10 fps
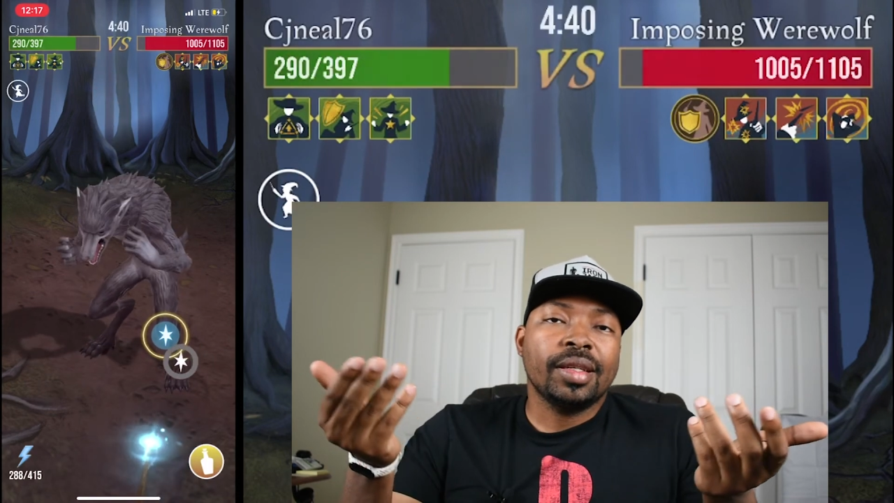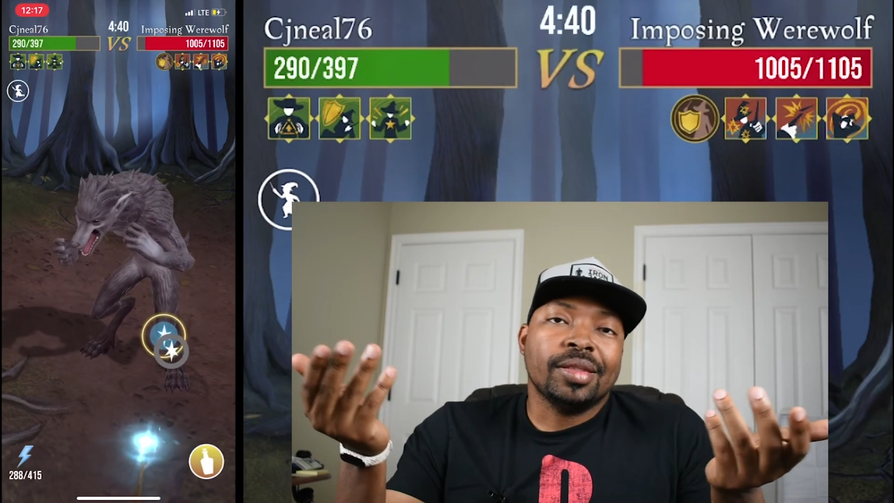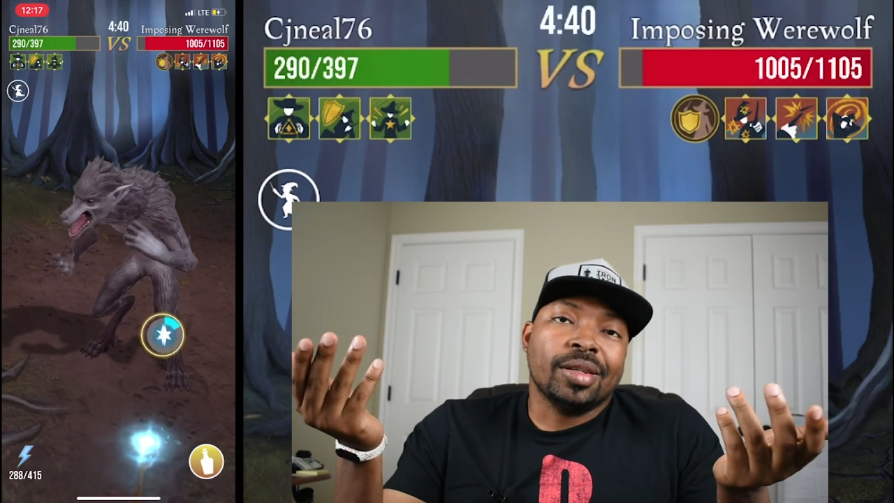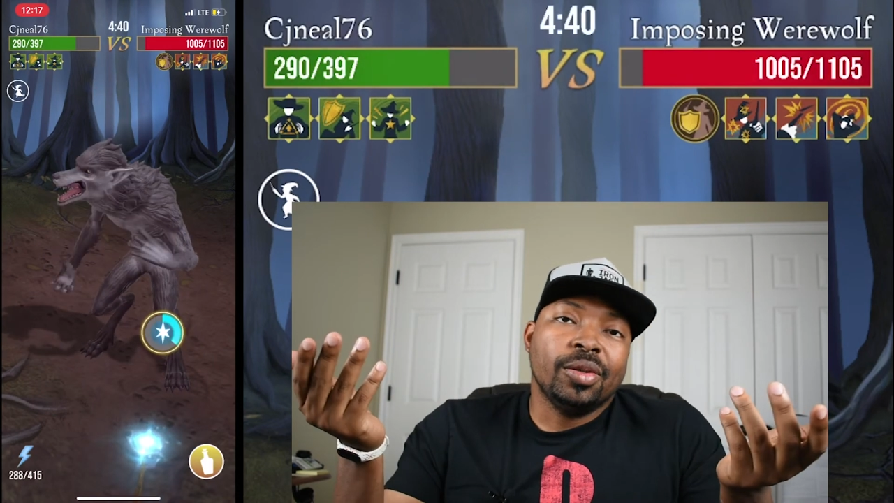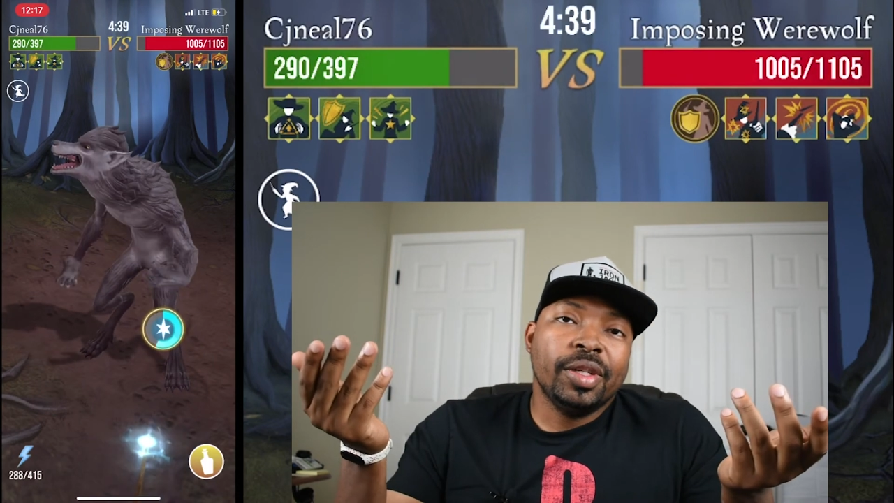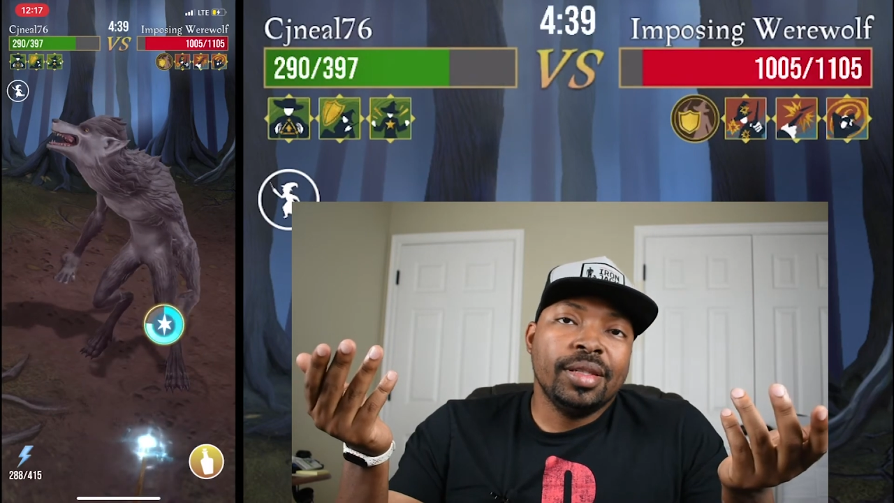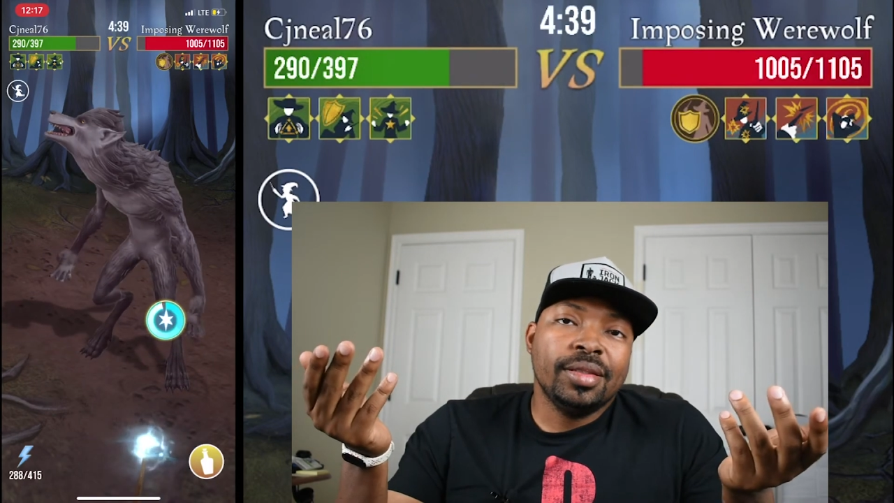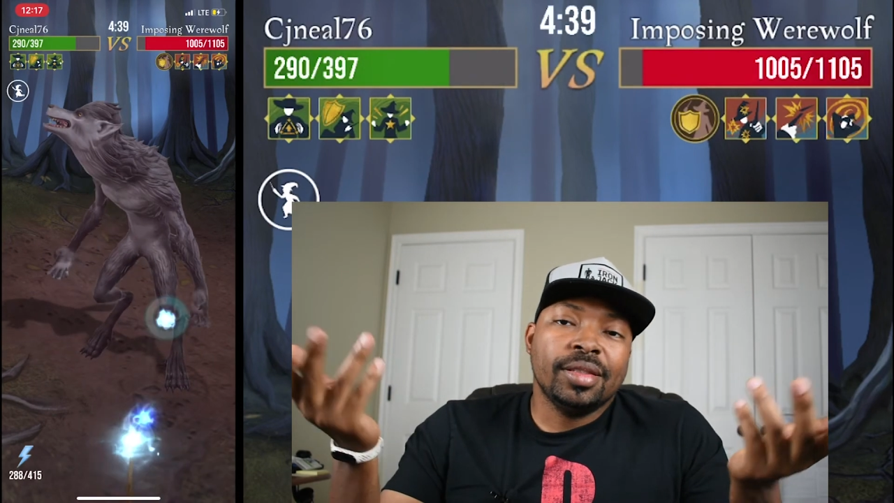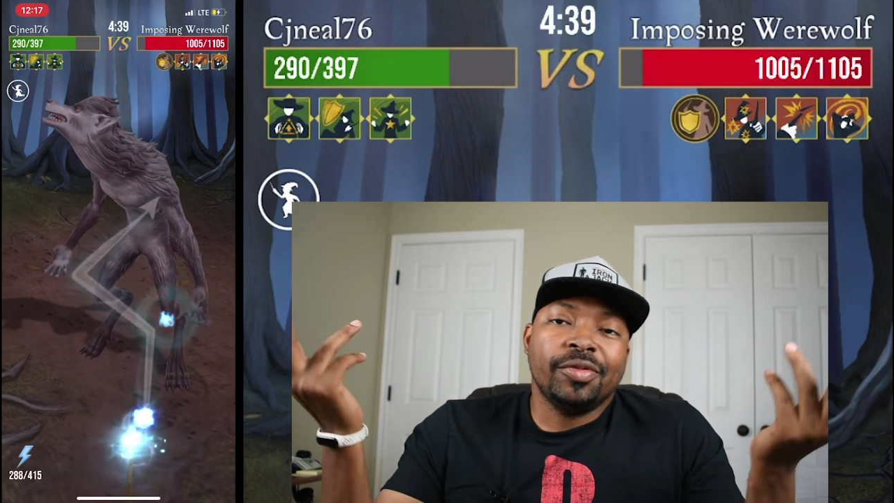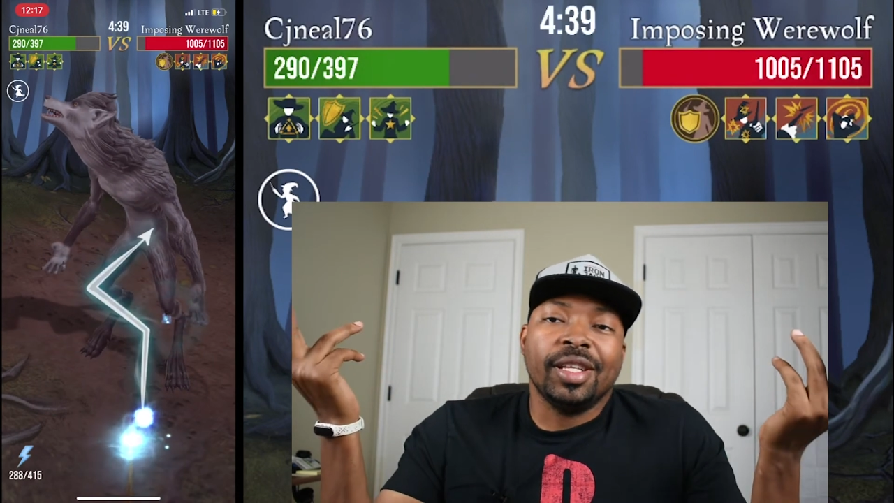As
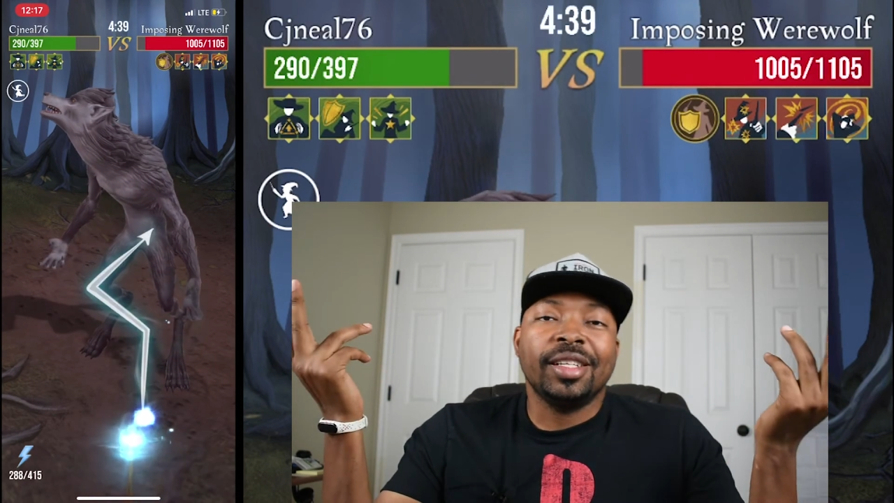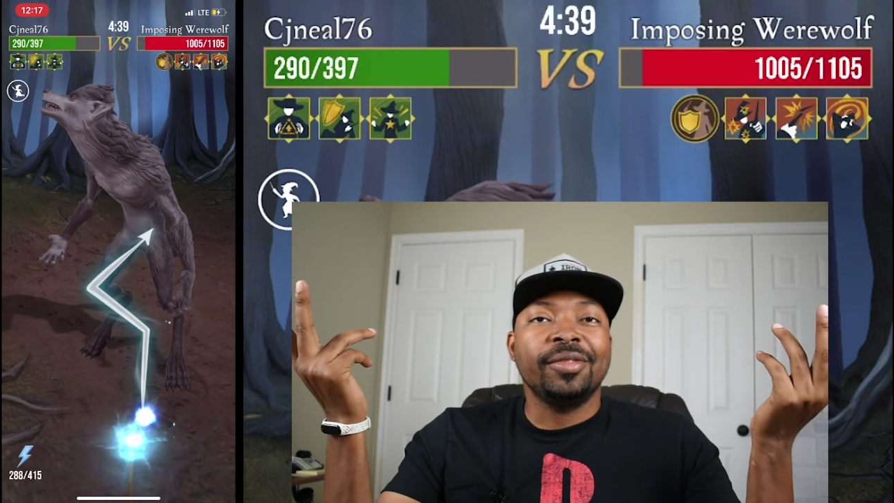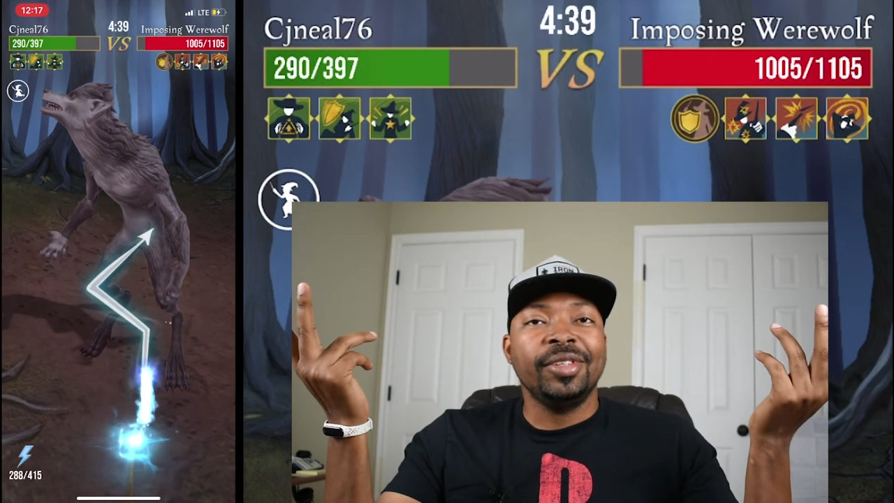always, if you like the